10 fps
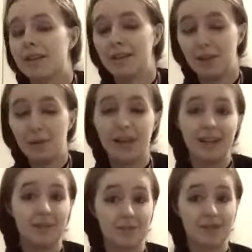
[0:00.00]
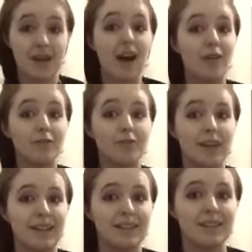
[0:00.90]
Loki himself
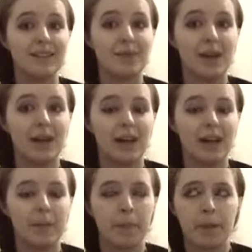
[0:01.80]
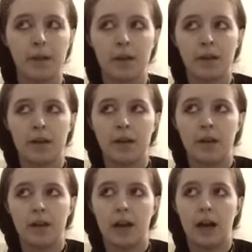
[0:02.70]
is very,
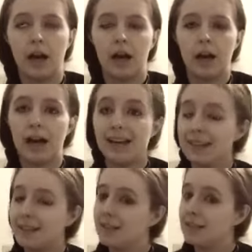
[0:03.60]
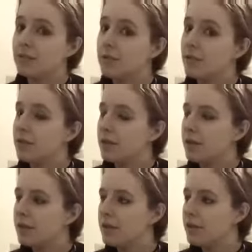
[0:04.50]
I didn't
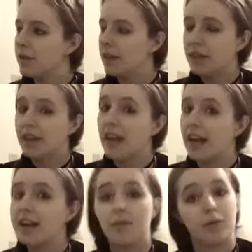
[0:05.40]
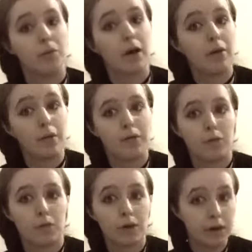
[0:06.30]
think I ever
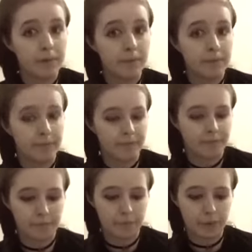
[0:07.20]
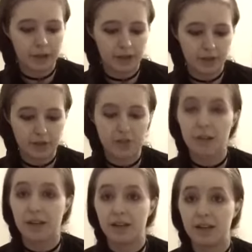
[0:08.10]
would. But just
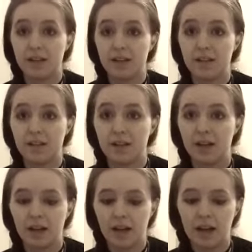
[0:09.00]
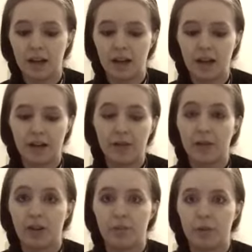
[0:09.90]
because I've heard a
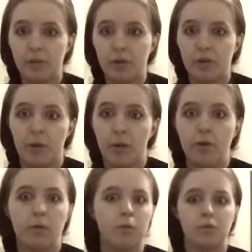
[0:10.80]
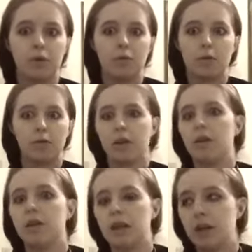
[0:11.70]
lot of people go, oh, don't work with
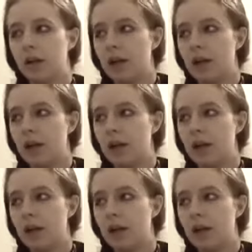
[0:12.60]
Loki.